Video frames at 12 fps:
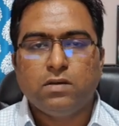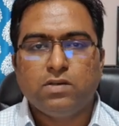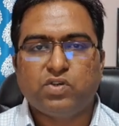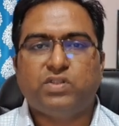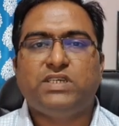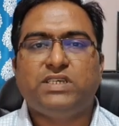
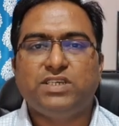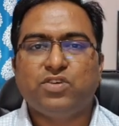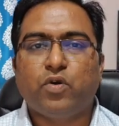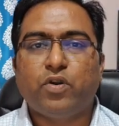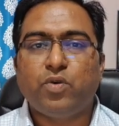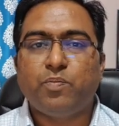So this is
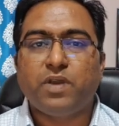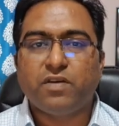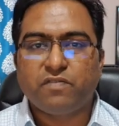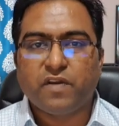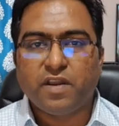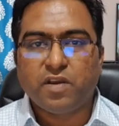going to be a
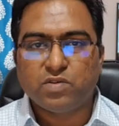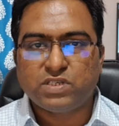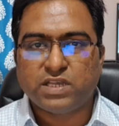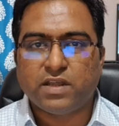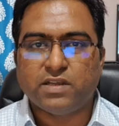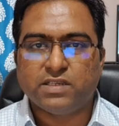video
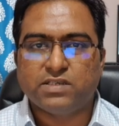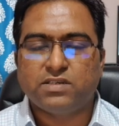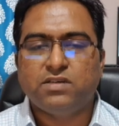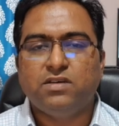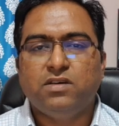series,